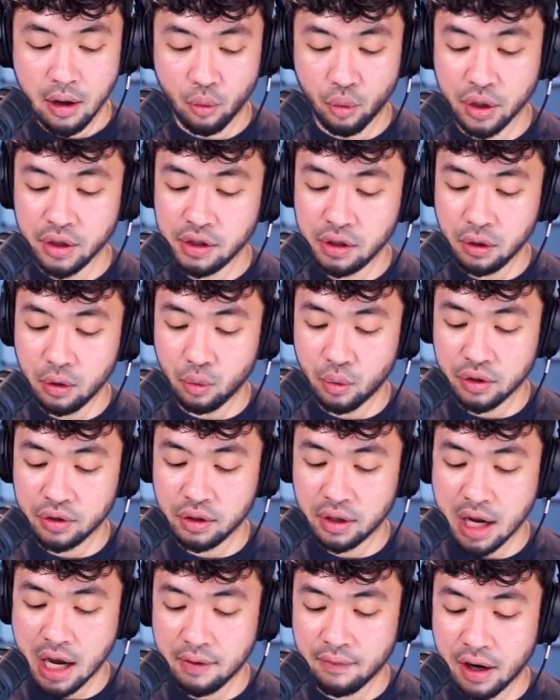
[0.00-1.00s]
Once you
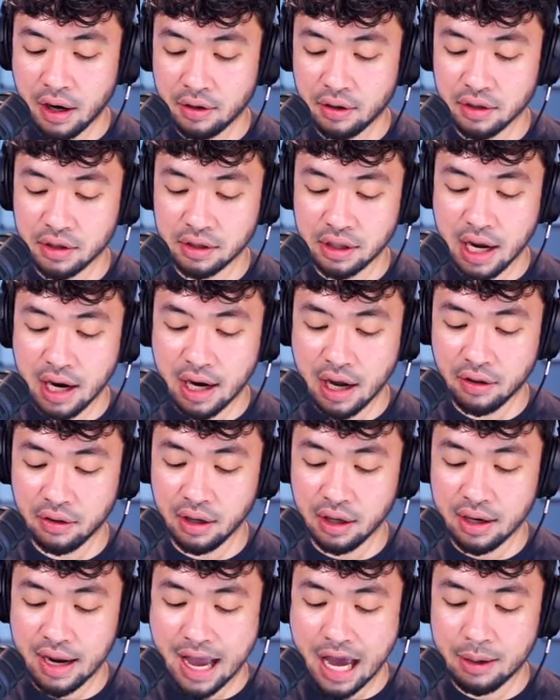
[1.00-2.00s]
kind of understand how
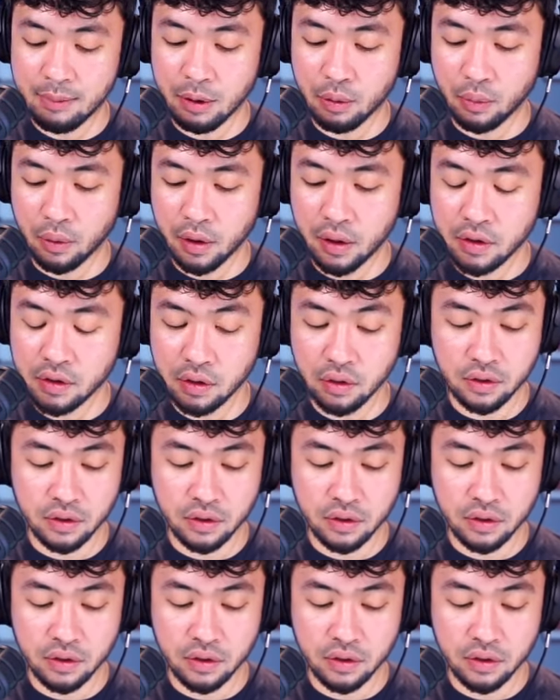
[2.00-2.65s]
the anatomy works,